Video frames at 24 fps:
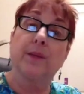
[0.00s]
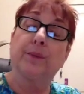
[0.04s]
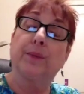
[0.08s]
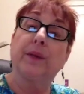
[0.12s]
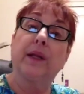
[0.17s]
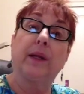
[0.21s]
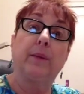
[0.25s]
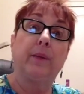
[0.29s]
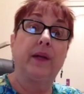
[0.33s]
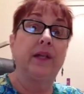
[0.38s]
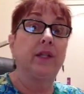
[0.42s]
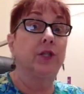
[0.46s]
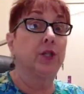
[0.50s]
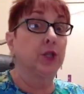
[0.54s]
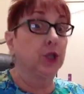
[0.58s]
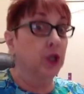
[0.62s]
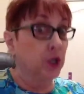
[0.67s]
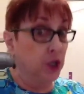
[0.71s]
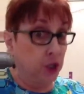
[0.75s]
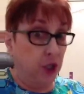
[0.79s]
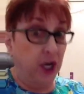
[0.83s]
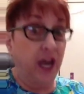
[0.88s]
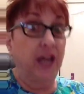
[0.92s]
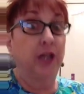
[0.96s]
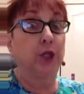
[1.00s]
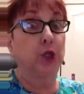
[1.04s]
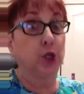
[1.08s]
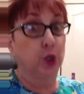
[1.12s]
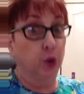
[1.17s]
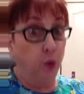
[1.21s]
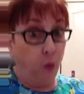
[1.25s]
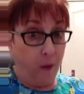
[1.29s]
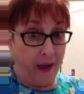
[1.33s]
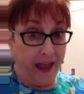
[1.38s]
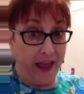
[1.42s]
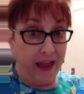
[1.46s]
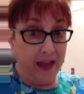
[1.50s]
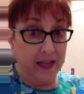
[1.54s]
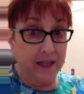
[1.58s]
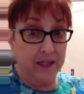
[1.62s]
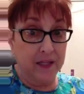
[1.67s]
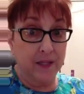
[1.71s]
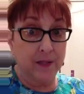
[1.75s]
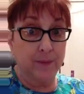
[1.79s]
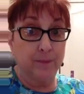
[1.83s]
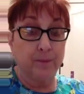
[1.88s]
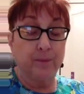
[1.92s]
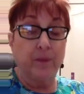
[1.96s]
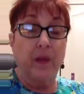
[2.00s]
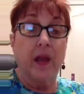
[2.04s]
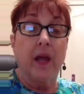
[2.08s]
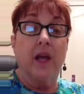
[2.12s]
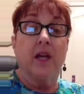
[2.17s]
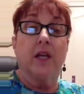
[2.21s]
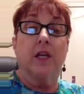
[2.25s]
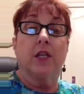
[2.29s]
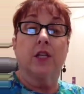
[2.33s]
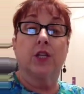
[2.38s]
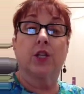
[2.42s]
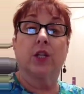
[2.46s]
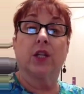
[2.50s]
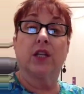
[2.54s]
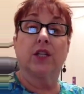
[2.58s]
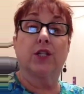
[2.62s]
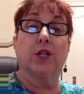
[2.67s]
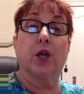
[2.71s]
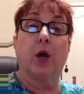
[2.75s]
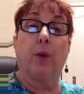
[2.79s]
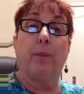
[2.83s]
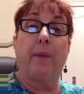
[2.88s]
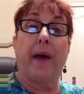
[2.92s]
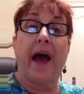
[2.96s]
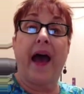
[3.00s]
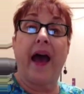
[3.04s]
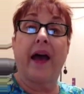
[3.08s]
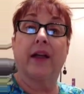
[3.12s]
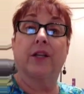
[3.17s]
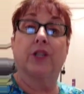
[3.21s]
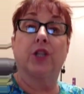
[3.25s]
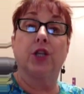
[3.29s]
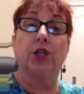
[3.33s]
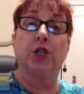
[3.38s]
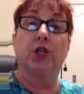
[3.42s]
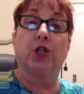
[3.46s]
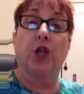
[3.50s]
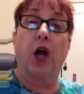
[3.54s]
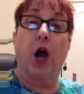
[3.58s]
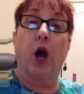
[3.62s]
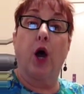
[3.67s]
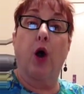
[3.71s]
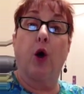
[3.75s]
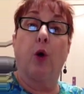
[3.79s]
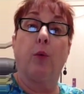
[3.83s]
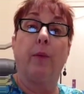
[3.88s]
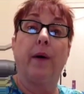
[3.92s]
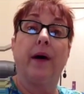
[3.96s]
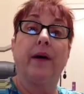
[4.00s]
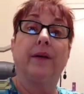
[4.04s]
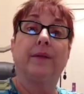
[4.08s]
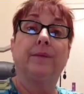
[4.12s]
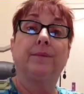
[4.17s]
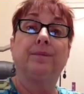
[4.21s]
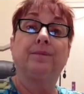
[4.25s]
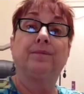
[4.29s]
simply means to change your ways. So let's go back to Job.